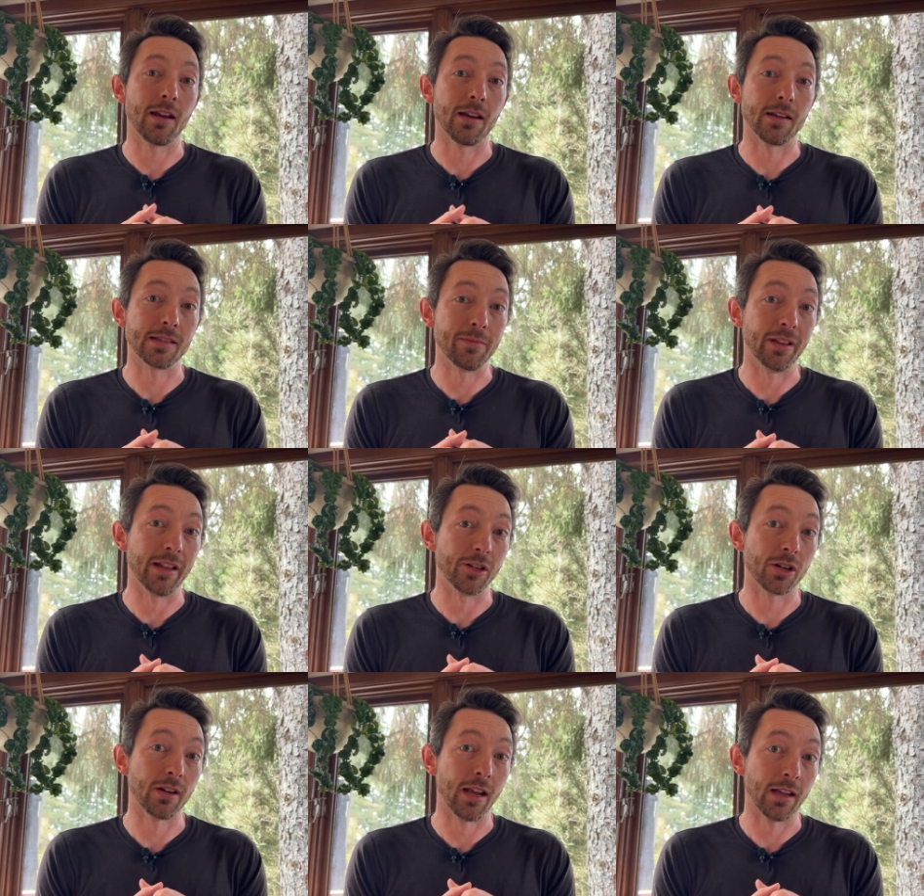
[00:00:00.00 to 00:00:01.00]
uh,
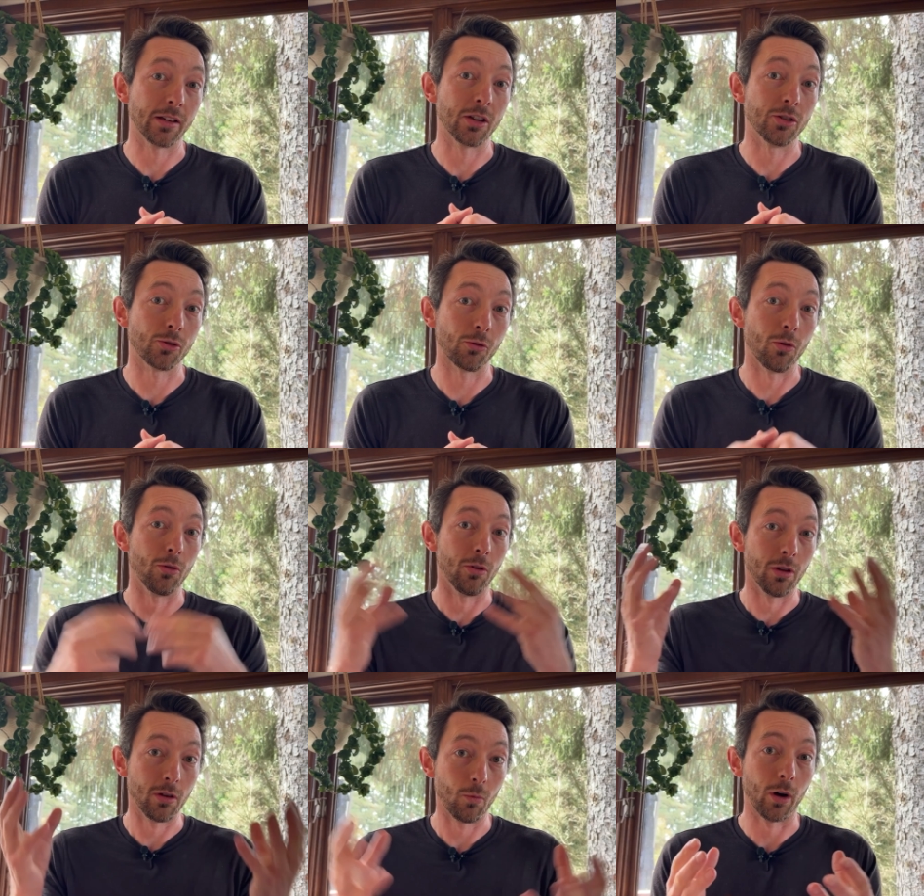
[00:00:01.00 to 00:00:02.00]
simulation and control
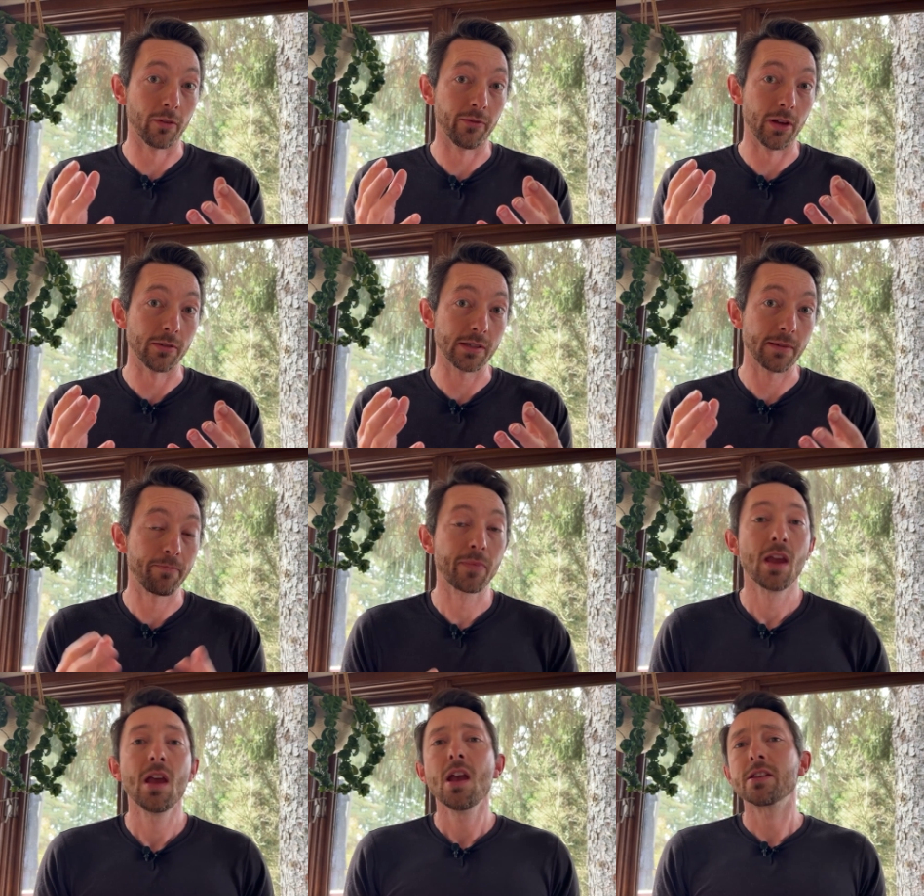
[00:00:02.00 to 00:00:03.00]
workflows.
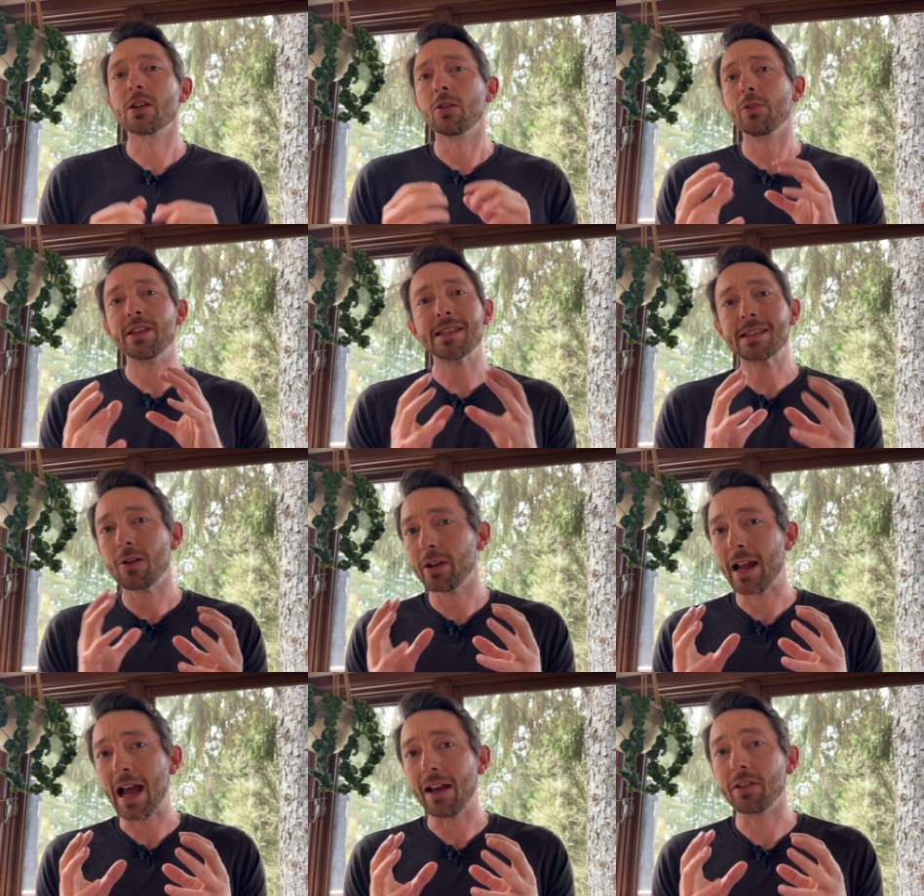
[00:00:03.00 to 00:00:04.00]
So this is going
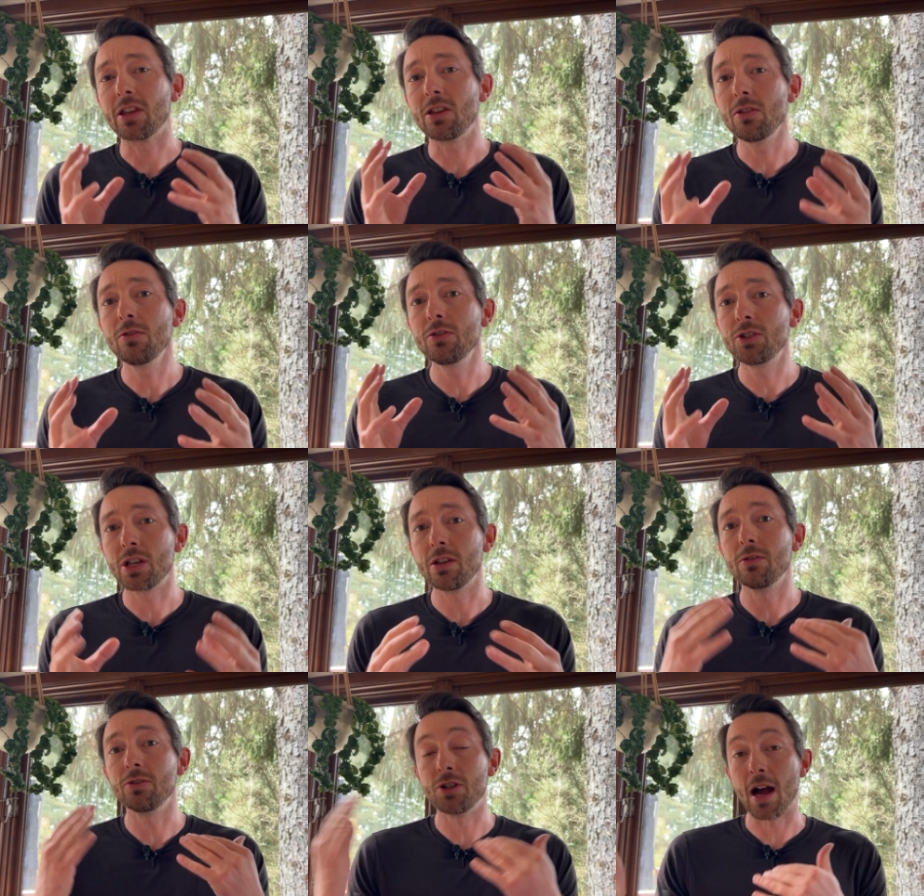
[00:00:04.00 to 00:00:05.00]
to have huge,
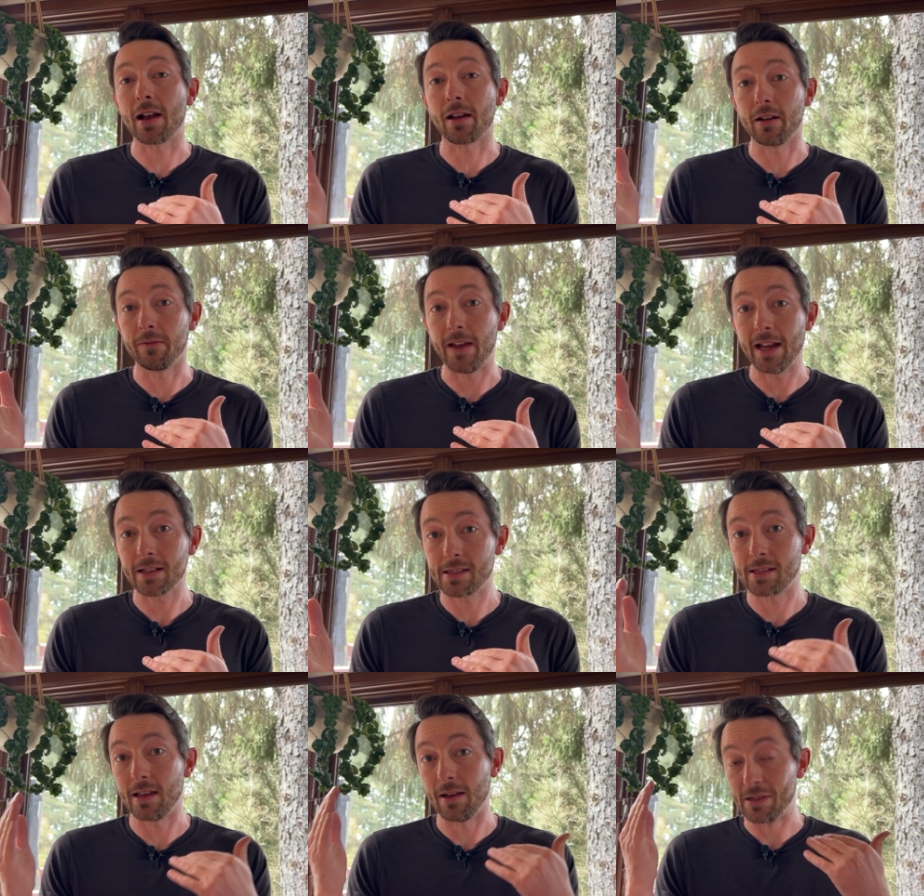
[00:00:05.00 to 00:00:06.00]
huge knock-on
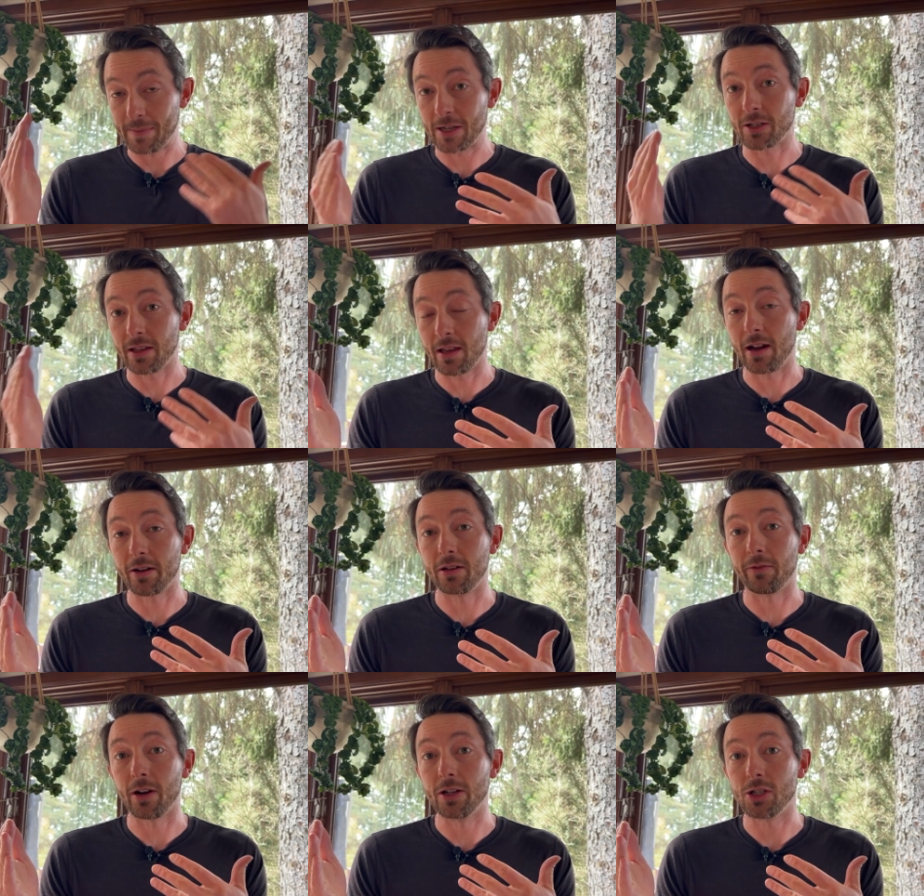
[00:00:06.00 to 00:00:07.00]
effects, um, especially the auto
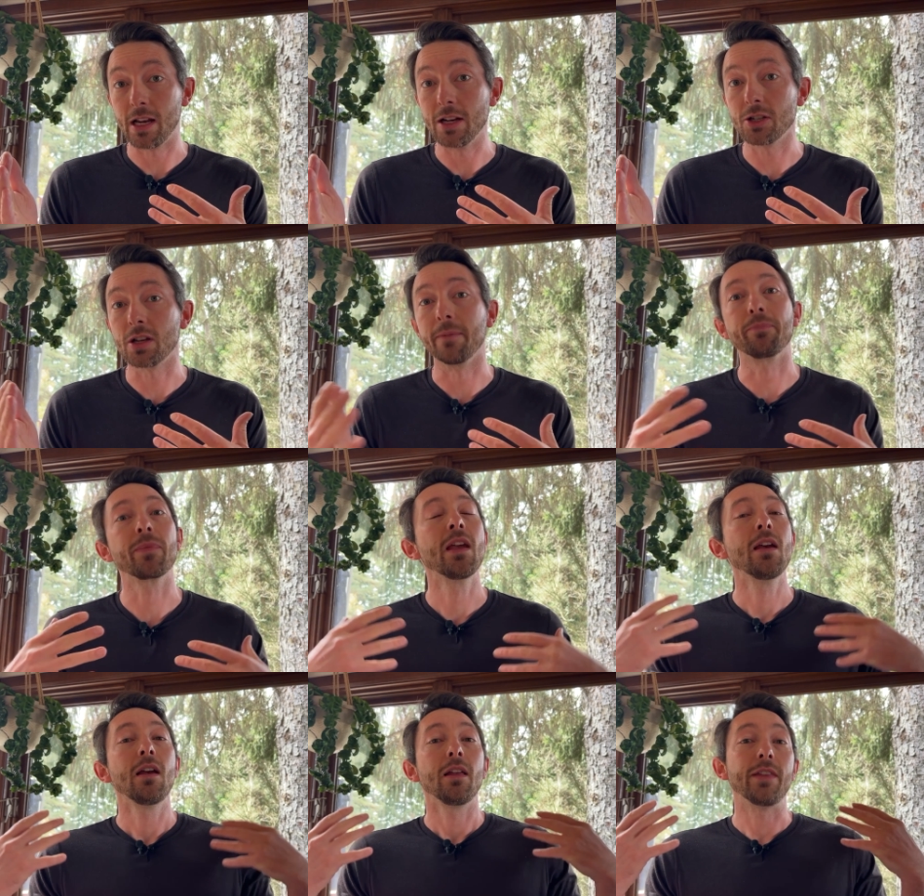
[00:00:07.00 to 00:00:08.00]
differentiation,
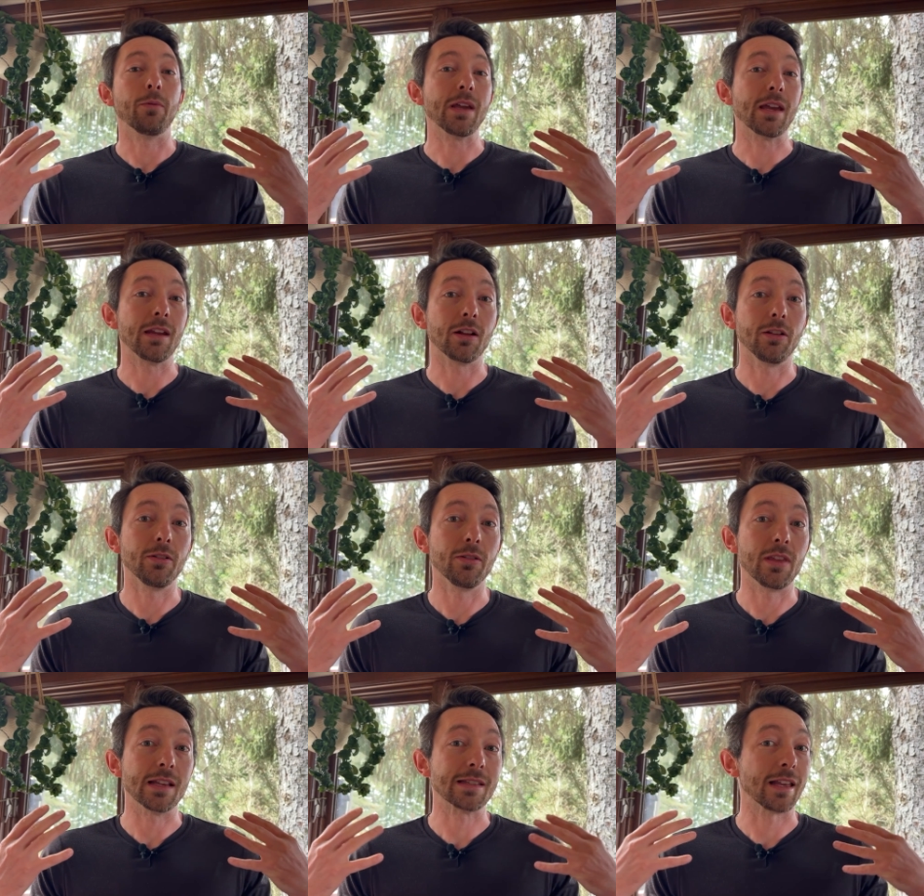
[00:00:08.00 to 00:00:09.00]
that we can include
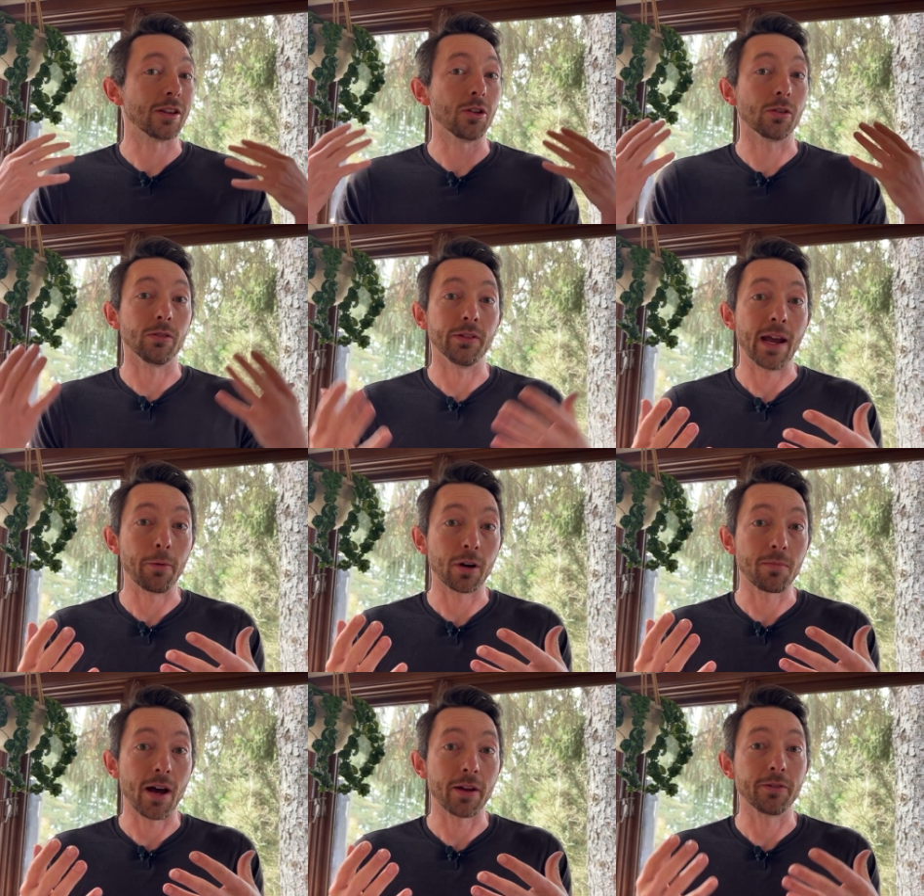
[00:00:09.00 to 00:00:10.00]
things like neural network
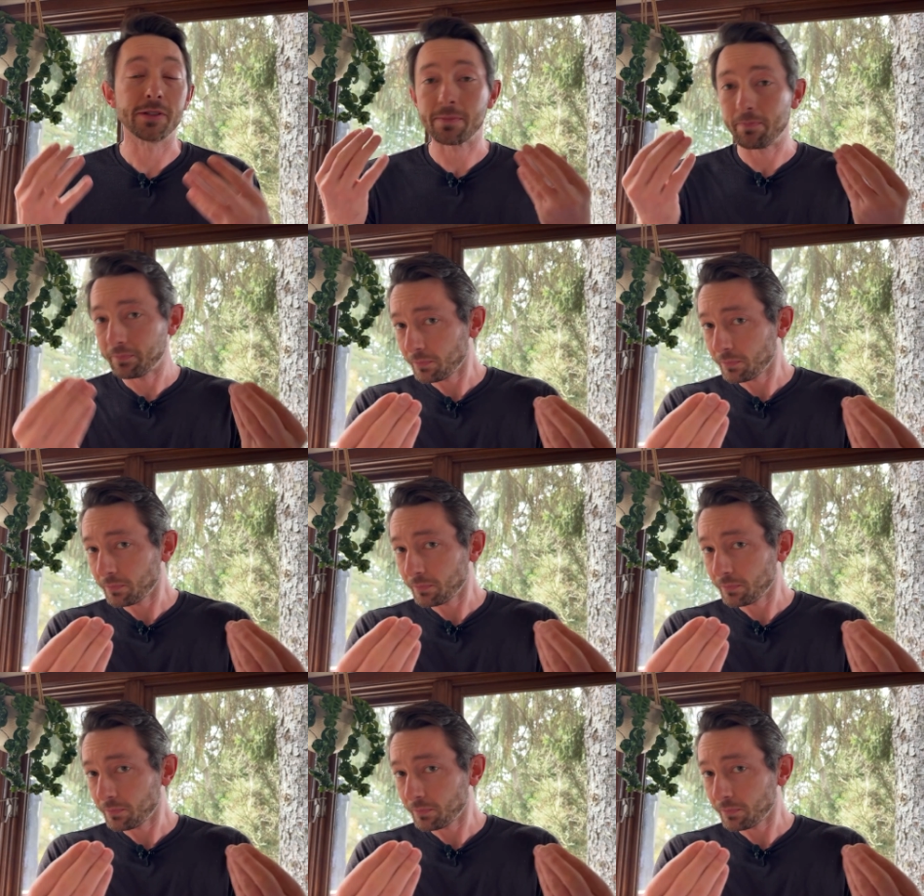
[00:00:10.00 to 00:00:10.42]
models,